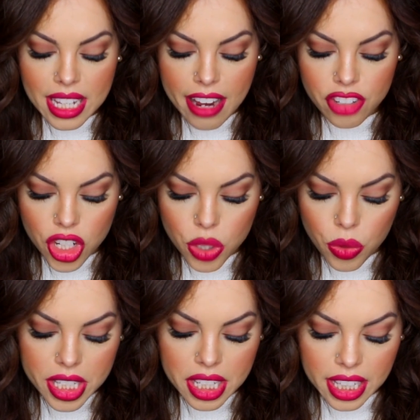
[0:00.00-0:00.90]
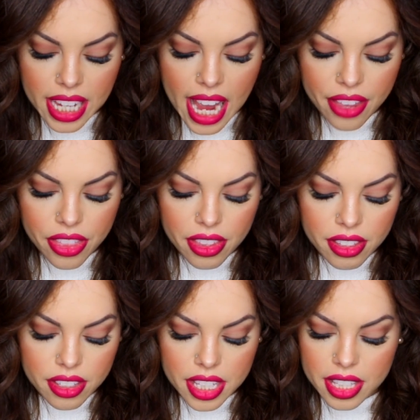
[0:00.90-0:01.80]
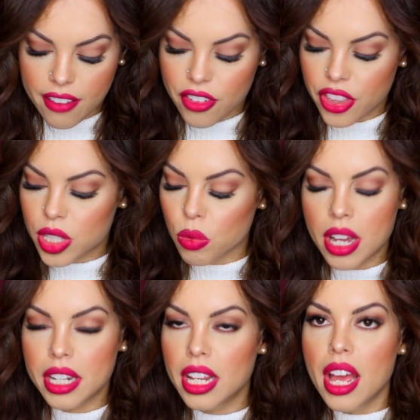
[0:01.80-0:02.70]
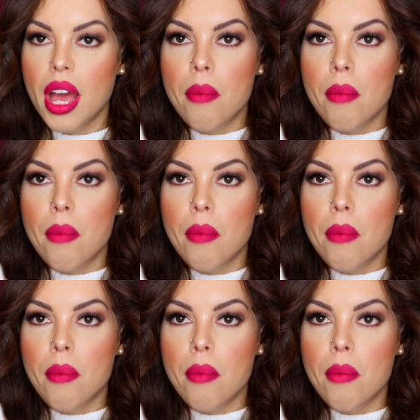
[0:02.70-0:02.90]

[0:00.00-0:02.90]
and I just recently had discovered this one,